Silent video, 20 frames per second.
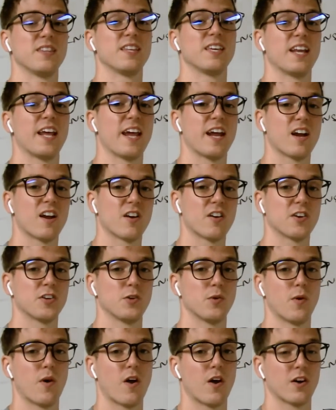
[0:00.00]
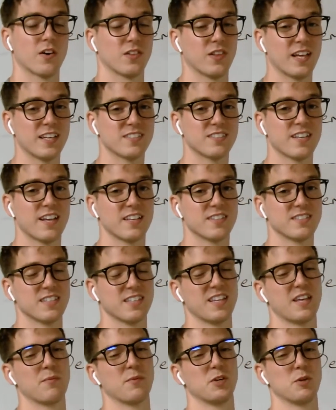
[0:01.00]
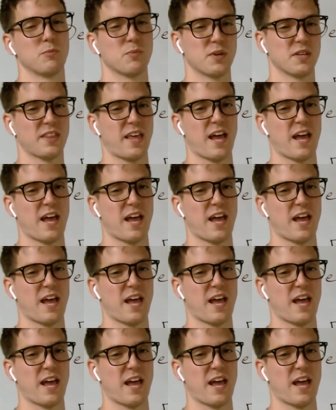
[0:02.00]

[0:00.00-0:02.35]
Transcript: in air, you are less dense, and then when you breathe